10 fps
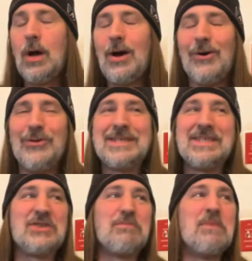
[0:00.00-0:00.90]
Oh,
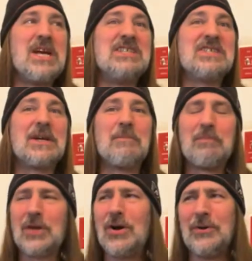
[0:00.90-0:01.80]
this is amazing.
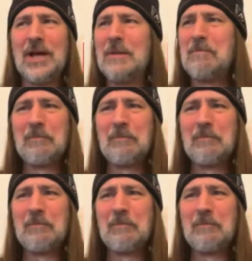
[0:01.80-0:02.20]
Oh, yeah.